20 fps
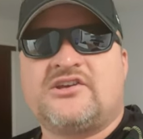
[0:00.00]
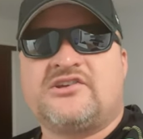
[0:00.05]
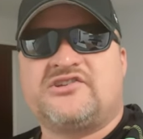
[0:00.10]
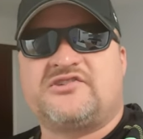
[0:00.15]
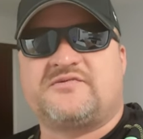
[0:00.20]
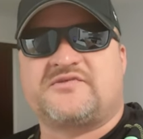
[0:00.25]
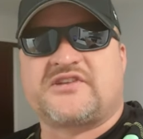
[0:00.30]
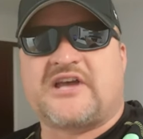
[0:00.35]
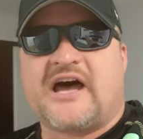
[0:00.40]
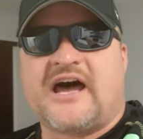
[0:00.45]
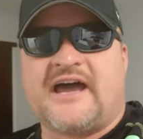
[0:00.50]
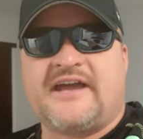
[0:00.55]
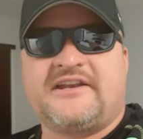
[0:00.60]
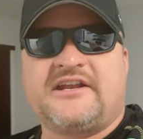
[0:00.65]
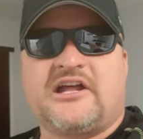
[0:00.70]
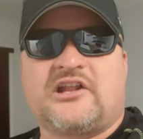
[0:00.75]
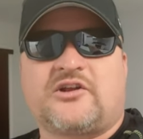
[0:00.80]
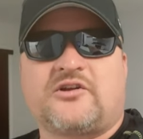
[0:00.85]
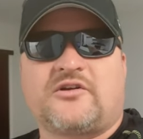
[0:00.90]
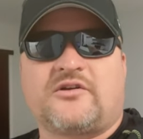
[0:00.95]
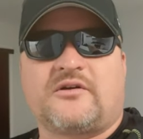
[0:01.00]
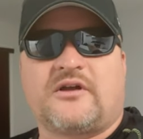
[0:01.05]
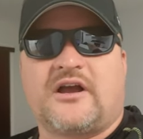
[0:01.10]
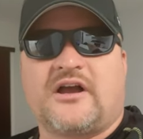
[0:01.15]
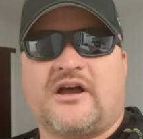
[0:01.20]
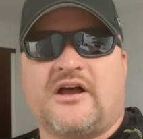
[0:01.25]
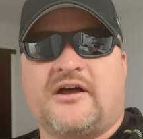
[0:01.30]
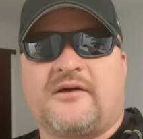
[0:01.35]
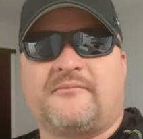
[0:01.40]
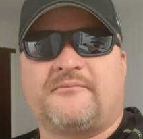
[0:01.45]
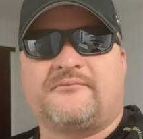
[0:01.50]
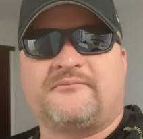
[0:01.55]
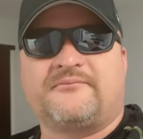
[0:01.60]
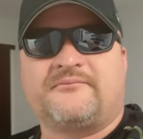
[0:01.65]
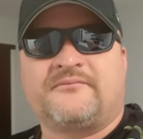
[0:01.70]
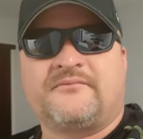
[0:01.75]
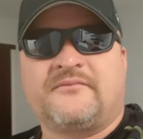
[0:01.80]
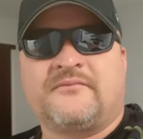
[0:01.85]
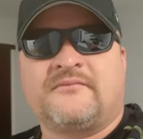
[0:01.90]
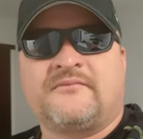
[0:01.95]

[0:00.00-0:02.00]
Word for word: She was a high dollar um,